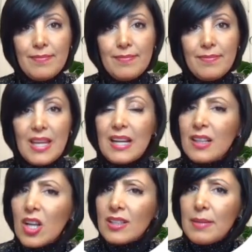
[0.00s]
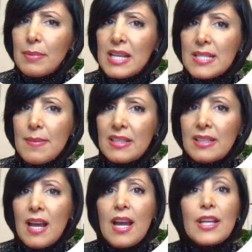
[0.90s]
In clock replacement,
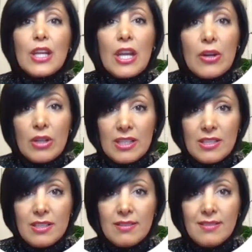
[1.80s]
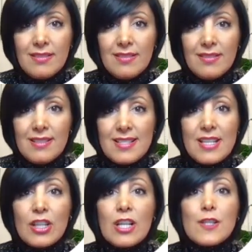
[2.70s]
current
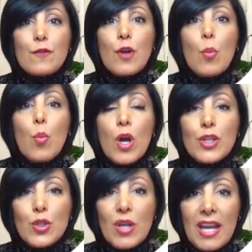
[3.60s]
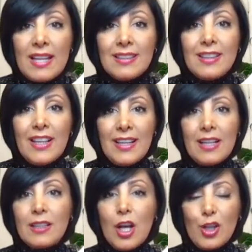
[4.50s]
circles from 1 to n like a
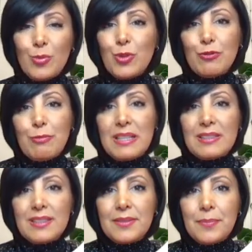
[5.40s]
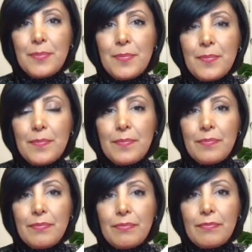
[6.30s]
clock movement.
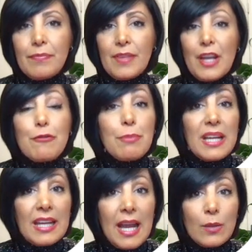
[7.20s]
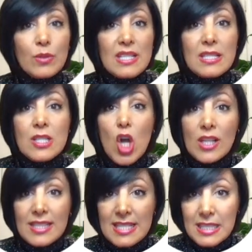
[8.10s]
If pin count is
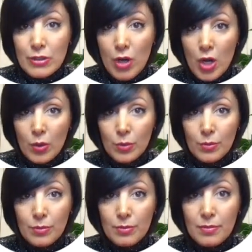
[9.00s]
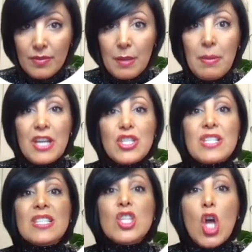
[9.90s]
not 0, the page
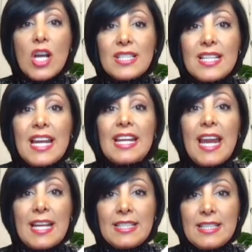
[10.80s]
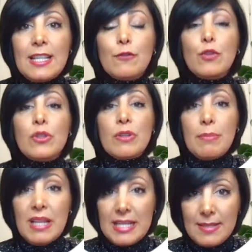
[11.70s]
is not a candidate for a
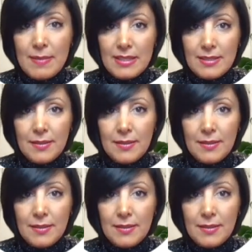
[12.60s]
replacement.